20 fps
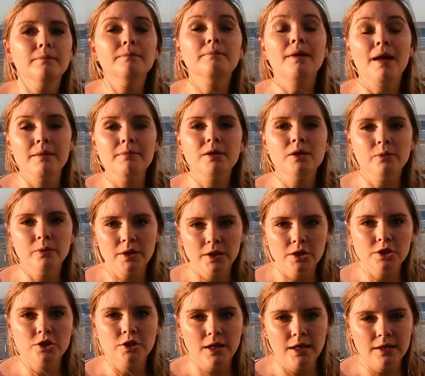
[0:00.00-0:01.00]
Maybe you want
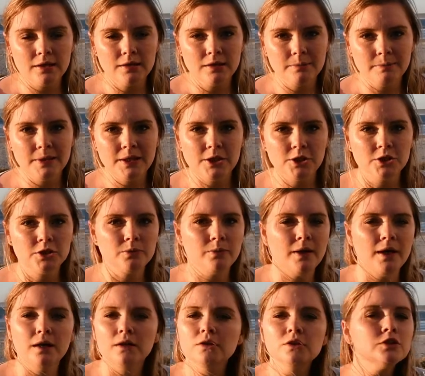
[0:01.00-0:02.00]
to try it on the beach as
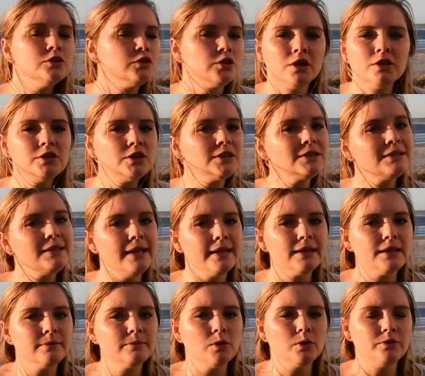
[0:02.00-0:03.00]
well. Don't just
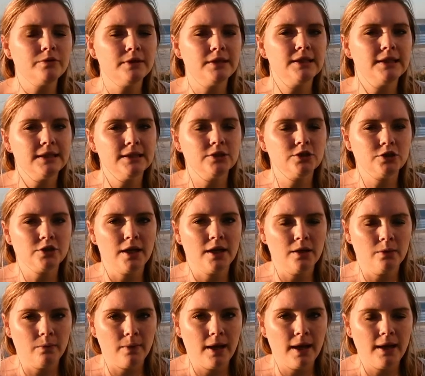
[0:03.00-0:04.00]
let them off the lead straight
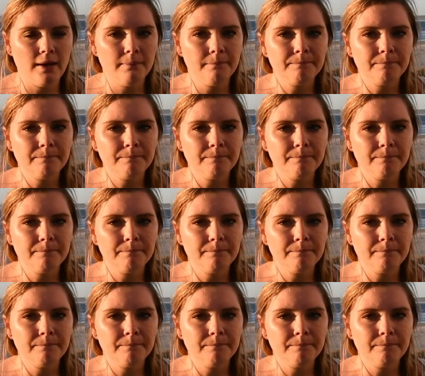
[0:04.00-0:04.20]
away.